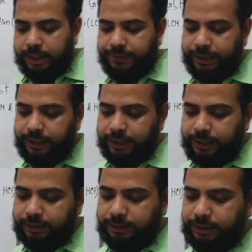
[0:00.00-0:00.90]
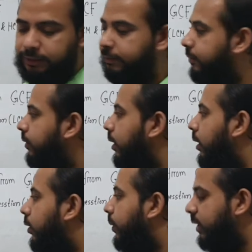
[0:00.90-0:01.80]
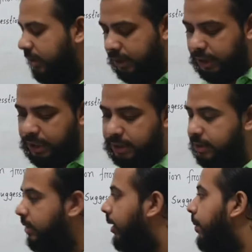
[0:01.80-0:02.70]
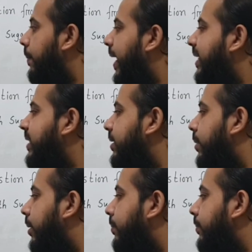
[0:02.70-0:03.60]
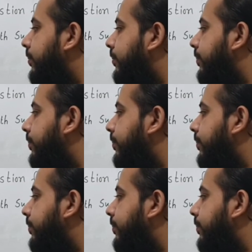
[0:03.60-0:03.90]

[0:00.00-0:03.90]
Then if a question asks maximum,